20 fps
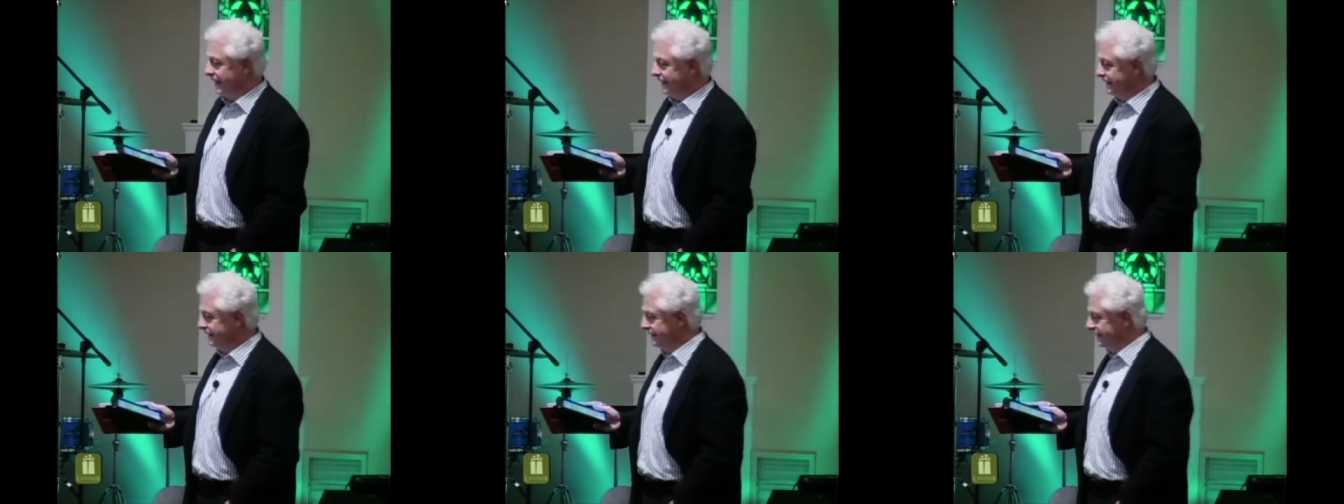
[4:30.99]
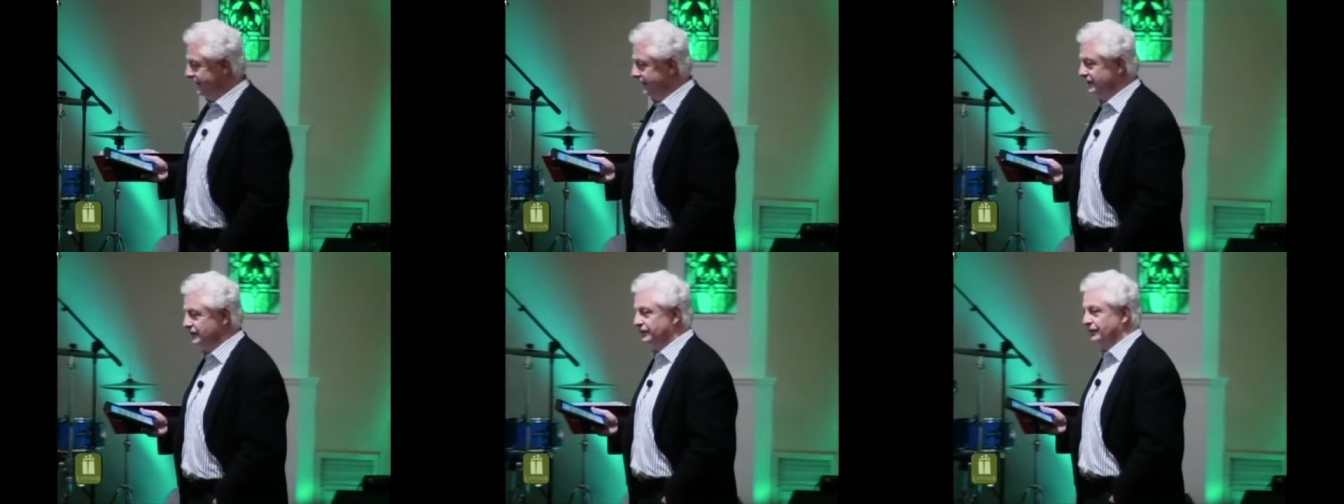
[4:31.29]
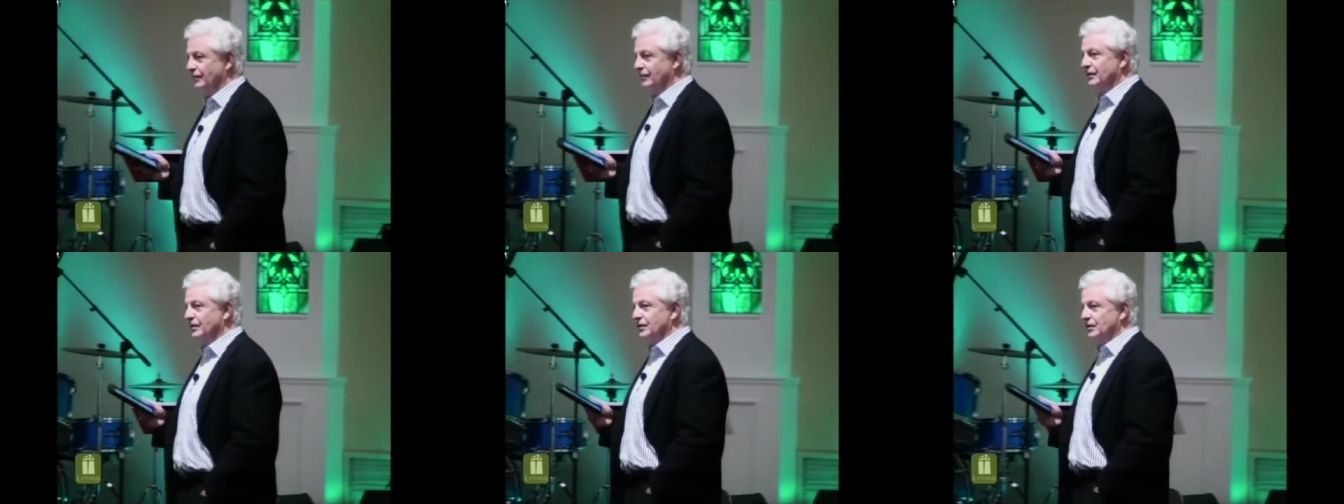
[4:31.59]
and it is
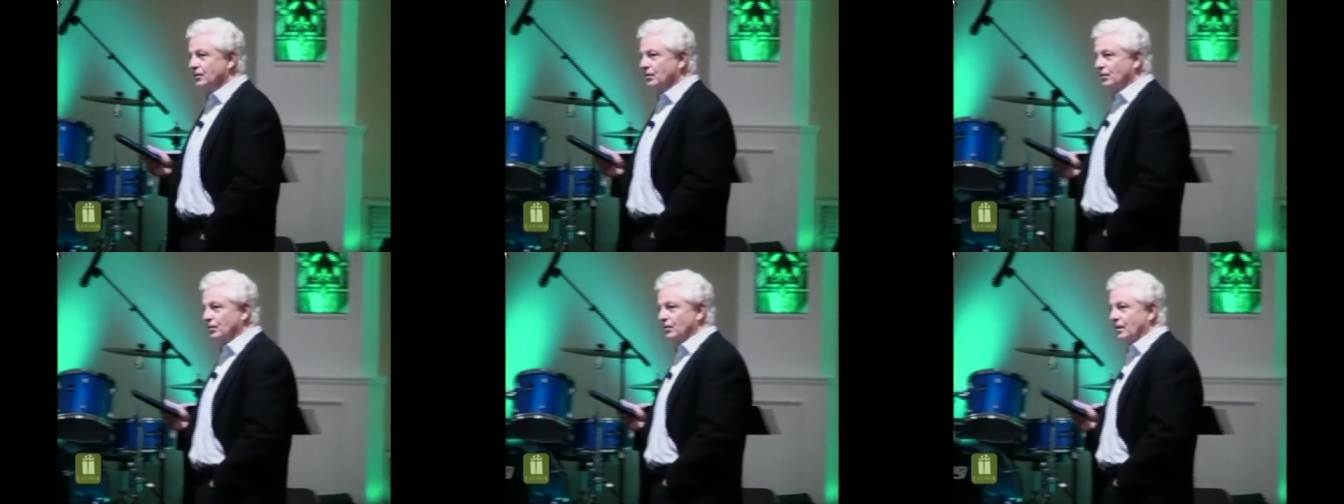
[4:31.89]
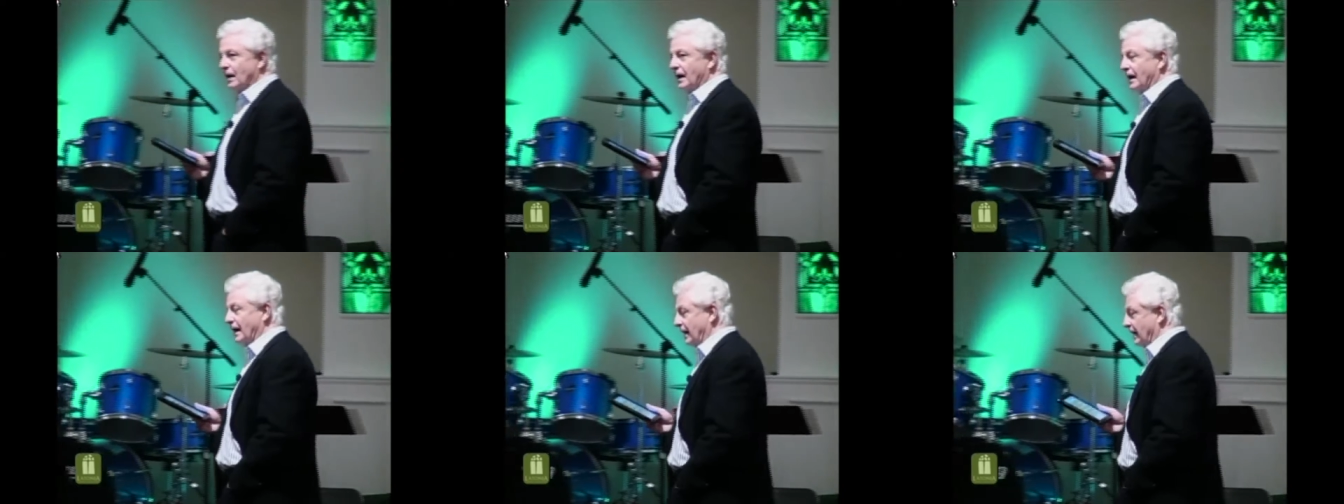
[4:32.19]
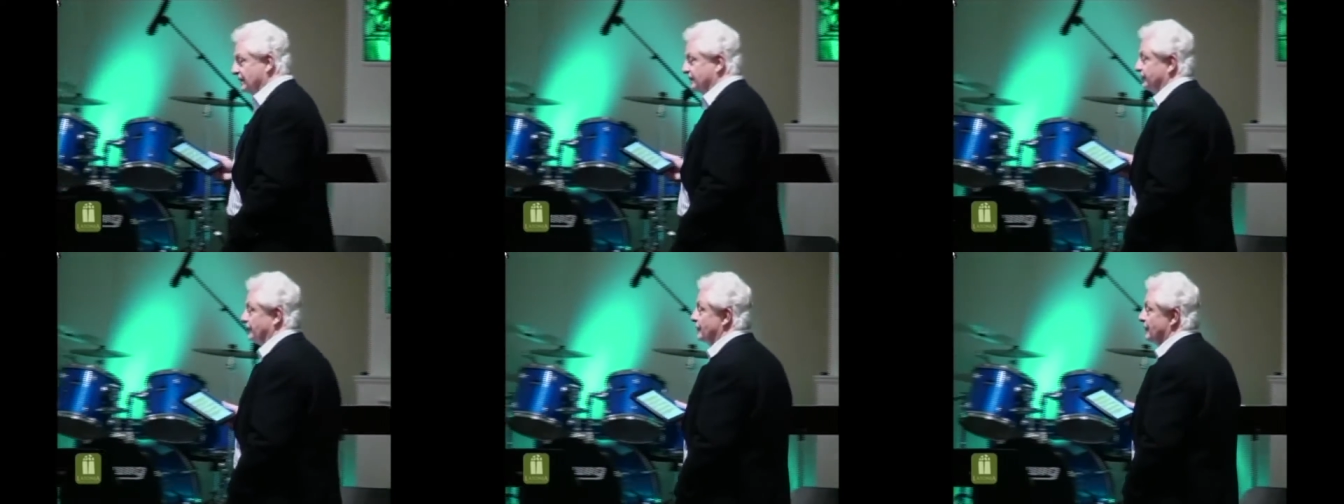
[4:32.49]
from the new,
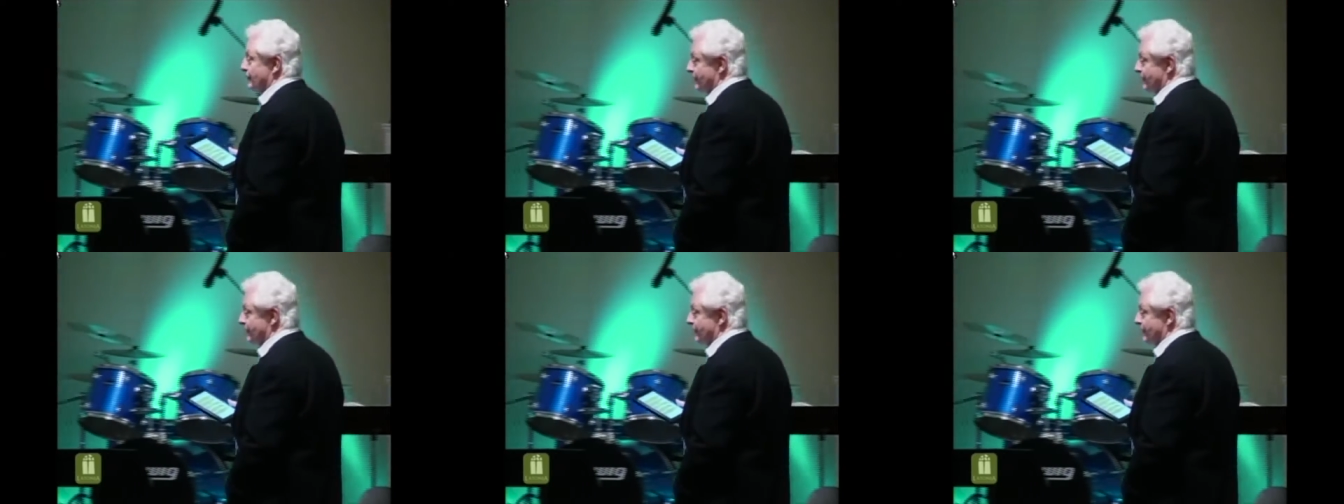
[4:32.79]
uh, it's from